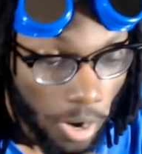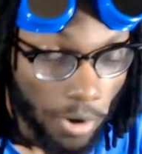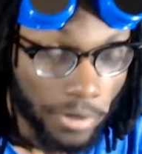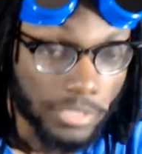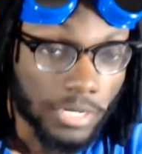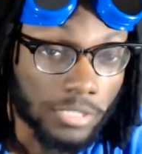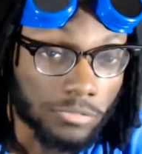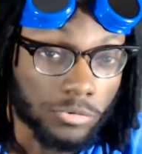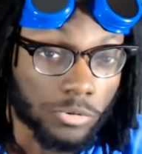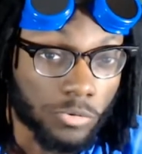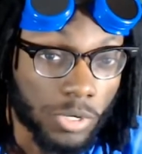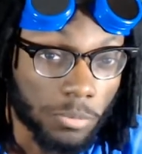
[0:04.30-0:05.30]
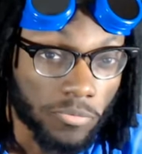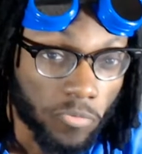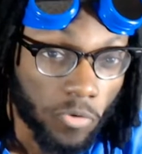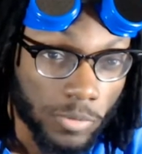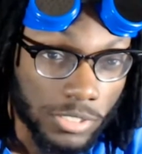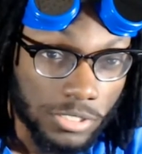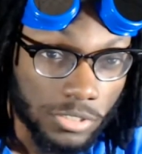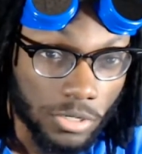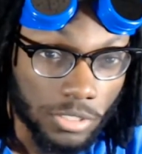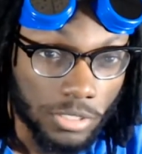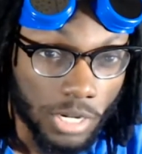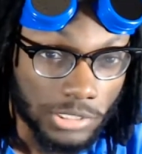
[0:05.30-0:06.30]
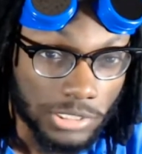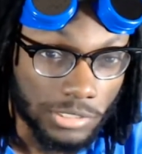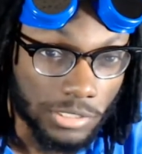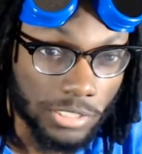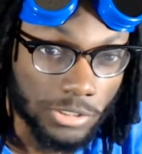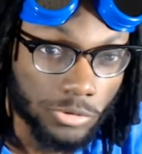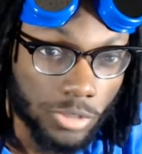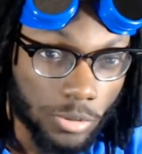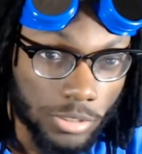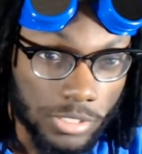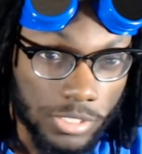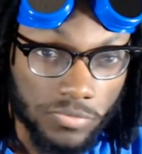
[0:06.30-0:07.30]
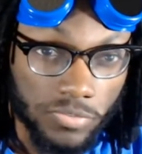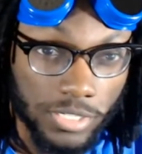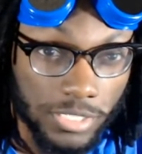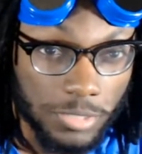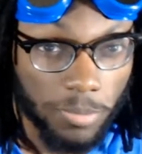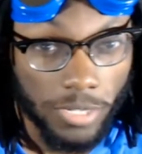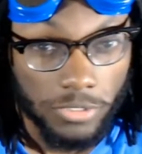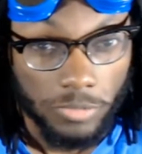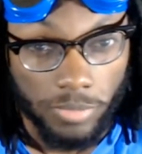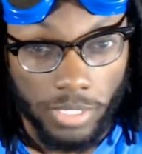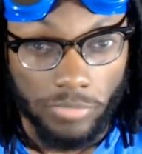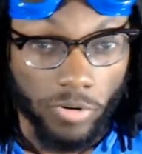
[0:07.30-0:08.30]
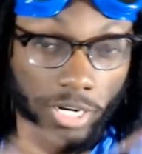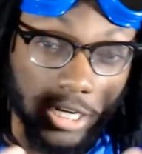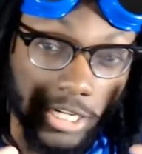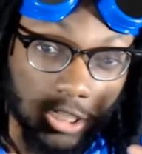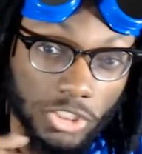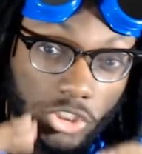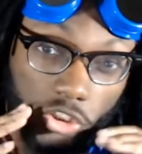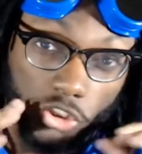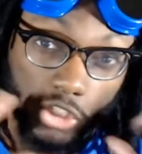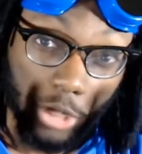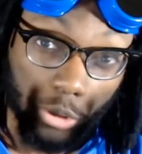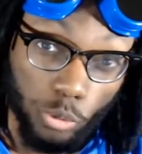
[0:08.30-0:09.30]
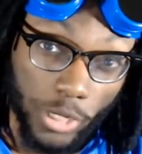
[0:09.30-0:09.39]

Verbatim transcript: Alright guys, real quick before we start, I'd just like to let you know that this vid is sponsored by Reed Shadow